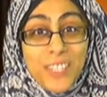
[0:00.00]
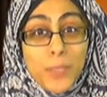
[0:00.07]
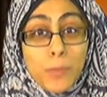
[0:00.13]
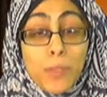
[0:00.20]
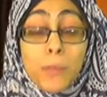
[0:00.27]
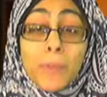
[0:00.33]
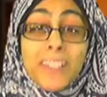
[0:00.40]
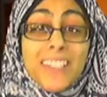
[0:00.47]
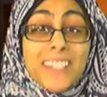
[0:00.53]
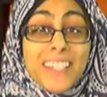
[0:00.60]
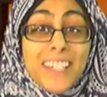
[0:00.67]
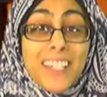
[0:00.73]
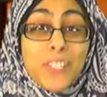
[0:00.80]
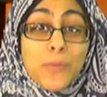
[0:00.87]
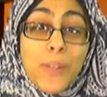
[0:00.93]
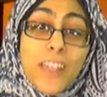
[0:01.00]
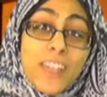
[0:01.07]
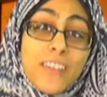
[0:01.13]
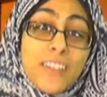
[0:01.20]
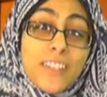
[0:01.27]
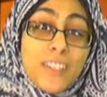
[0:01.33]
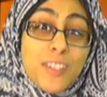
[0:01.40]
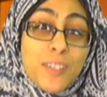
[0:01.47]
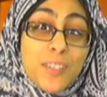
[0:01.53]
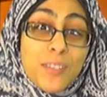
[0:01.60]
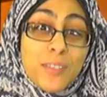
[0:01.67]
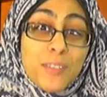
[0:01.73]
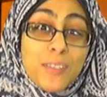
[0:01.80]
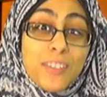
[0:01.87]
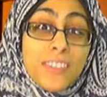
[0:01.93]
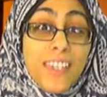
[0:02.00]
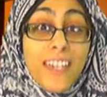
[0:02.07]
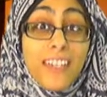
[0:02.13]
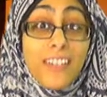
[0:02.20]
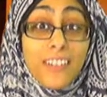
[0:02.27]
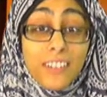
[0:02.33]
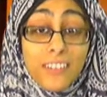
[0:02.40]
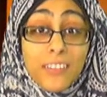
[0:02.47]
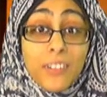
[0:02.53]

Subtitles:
where we discuss relevant issues that are,